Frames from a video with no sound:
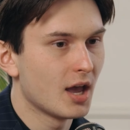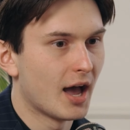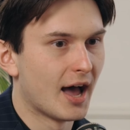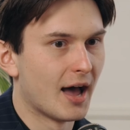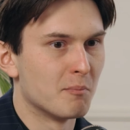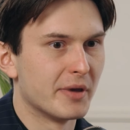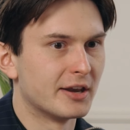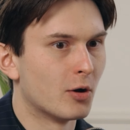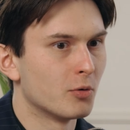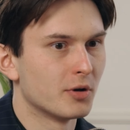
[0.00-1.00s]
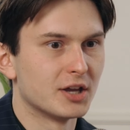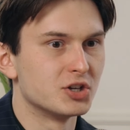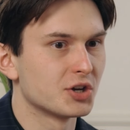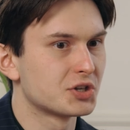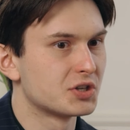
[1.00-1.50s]
and
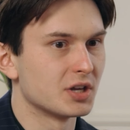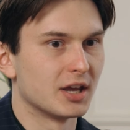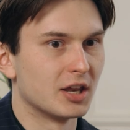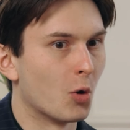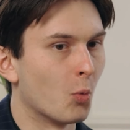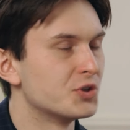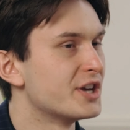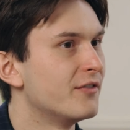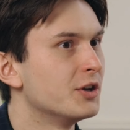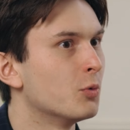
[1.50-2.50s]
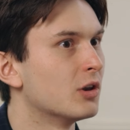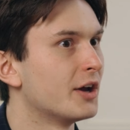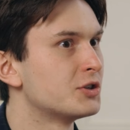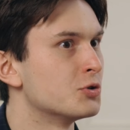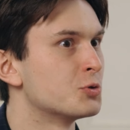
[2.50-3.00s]
just whatever you would
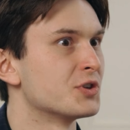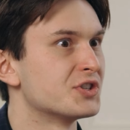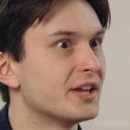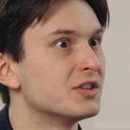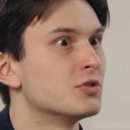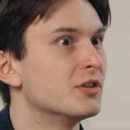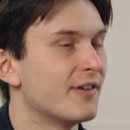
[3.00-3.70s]
like to transcend to the